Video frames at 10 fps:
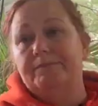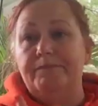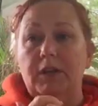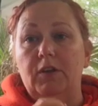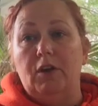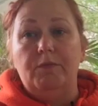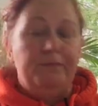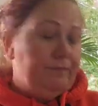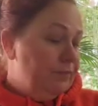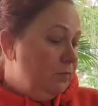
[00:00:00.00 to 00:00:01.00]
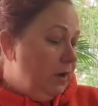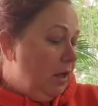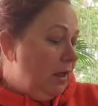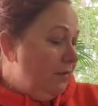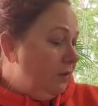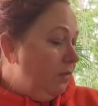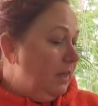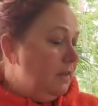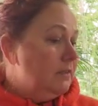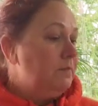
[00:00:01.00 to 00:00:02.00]
You know, we all have our
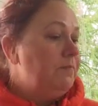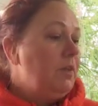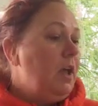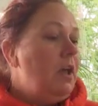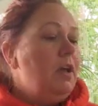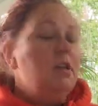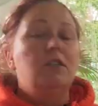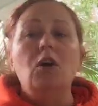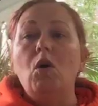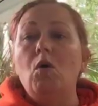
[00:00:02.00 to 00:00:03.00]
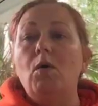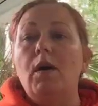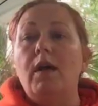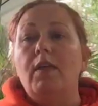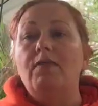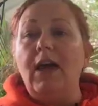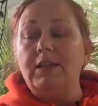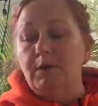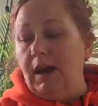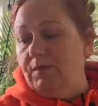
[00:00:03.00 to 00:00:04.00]
things. So
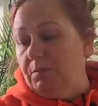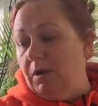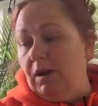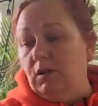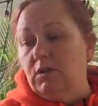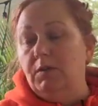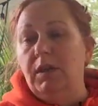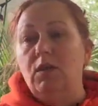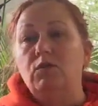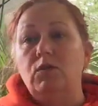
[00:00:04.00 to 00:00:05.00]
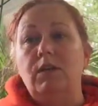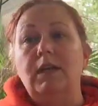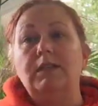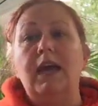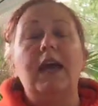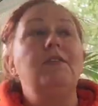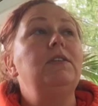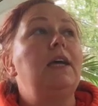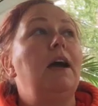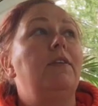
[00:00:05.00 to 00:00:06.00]
that's what I have in progress, really, those two things. I have a
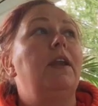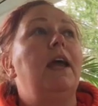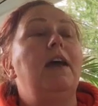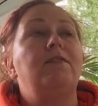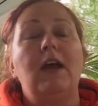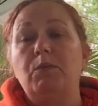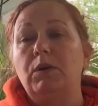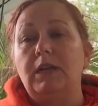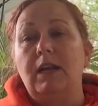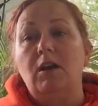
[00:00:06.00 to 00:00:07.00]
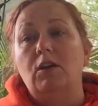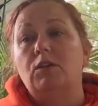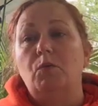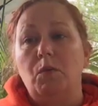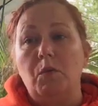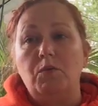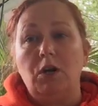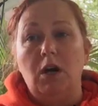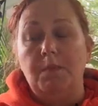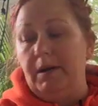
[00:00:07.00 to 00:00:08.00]
sock that I have not worked on at all, so we won't
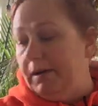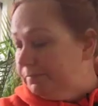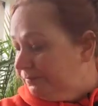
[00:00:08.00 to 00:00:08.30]
talk about it.